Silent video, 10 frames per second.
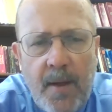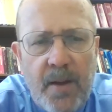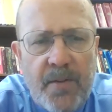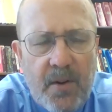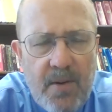
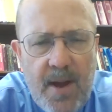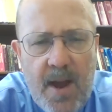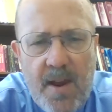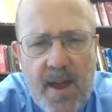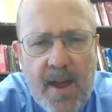It's
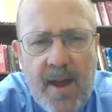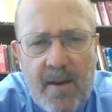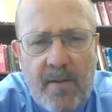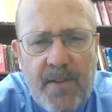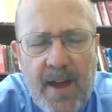created
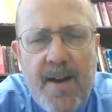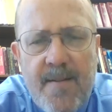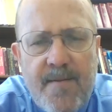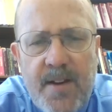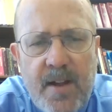out of the
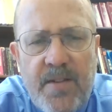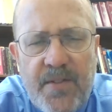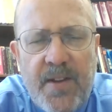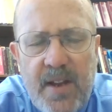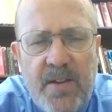evidence
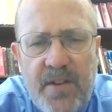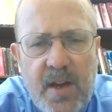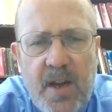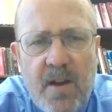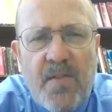that is here,